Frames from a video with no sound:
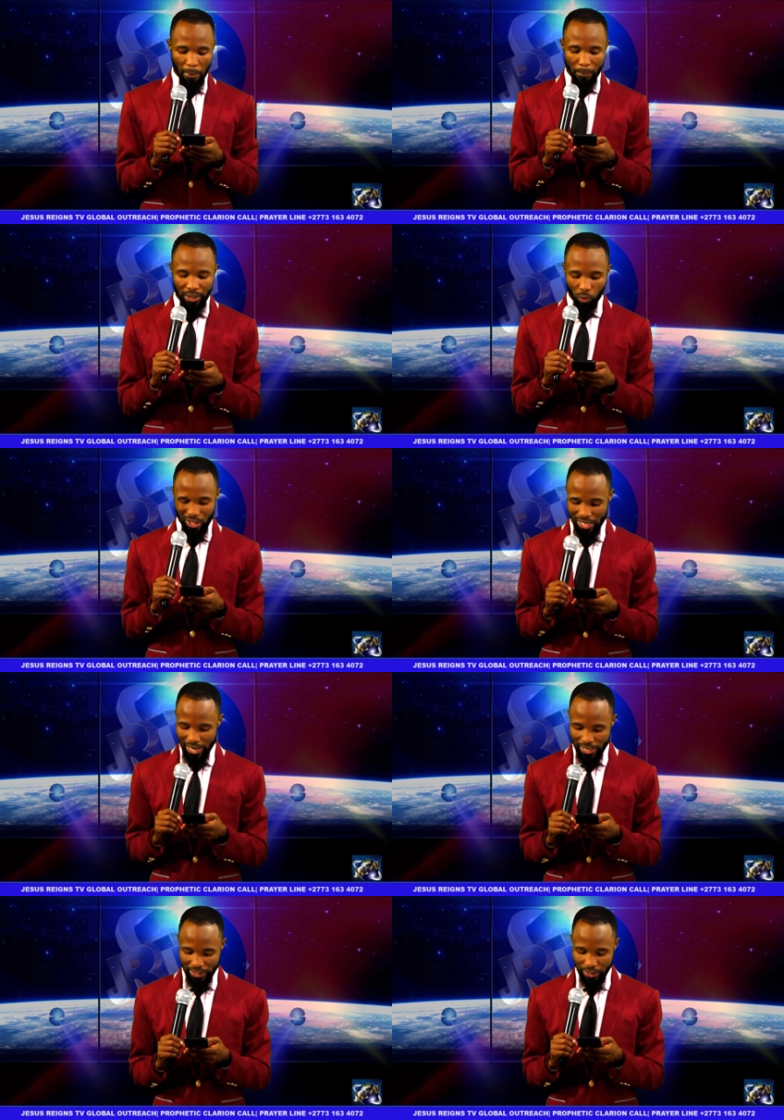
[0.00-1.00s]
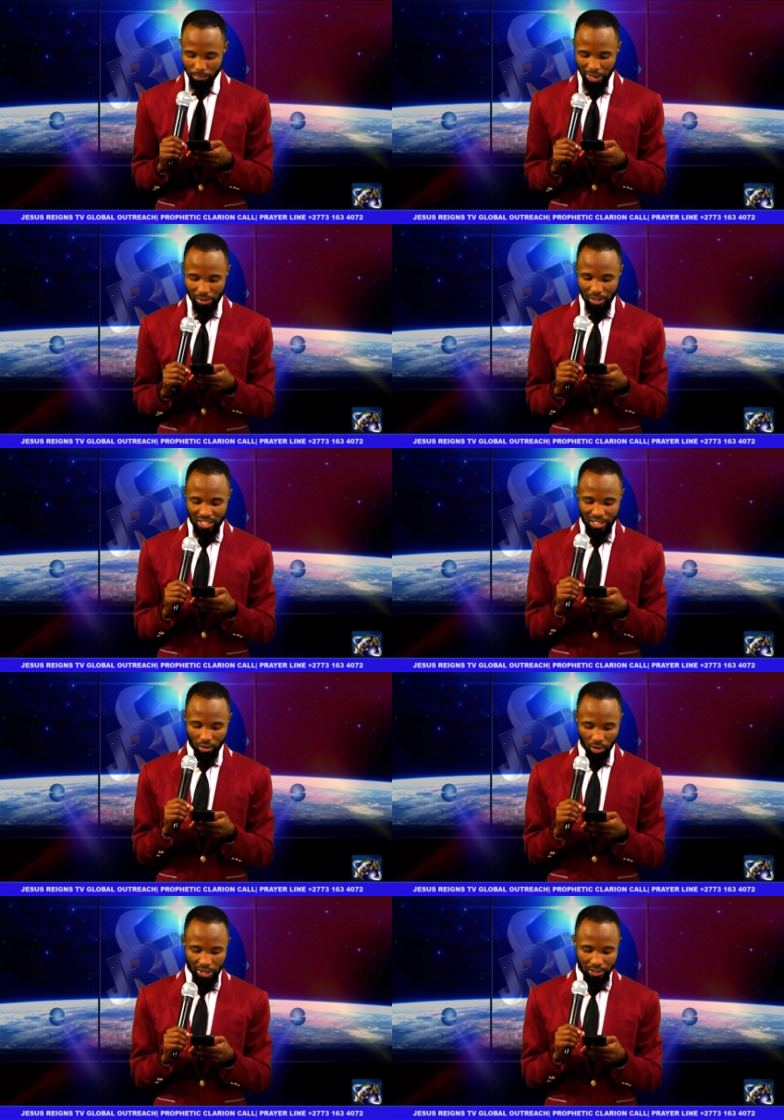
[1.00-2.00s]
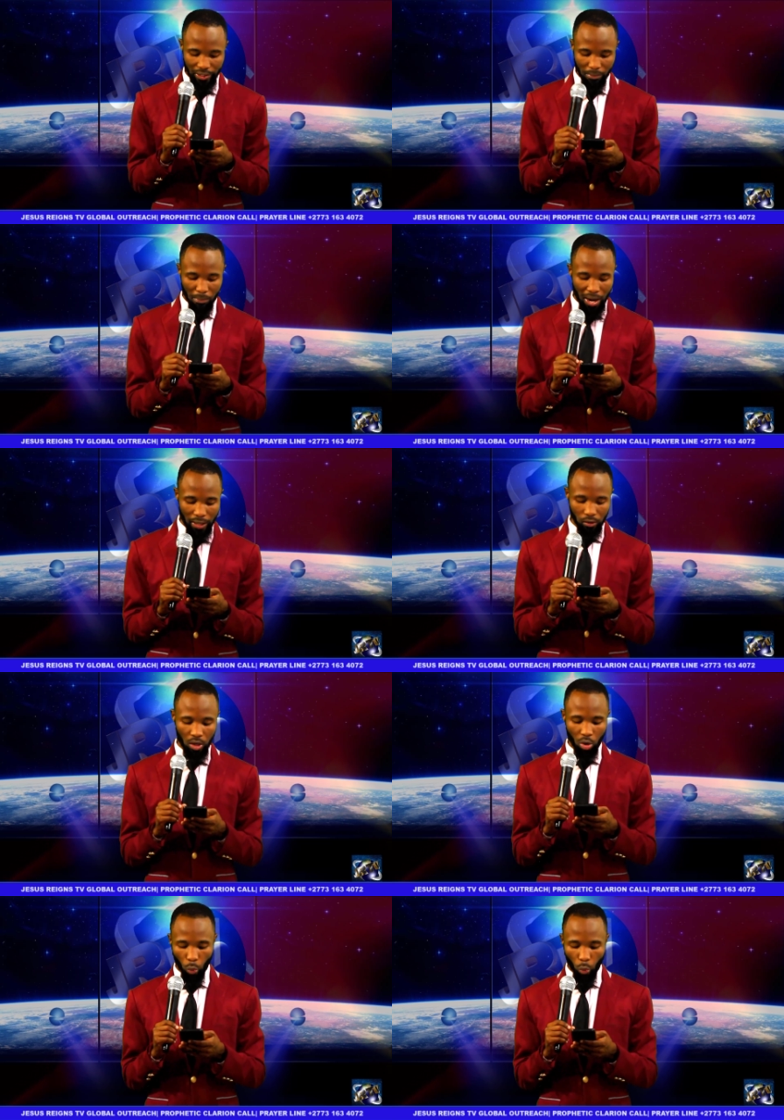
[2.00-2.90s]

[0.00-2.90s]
but was hindered by this great cabal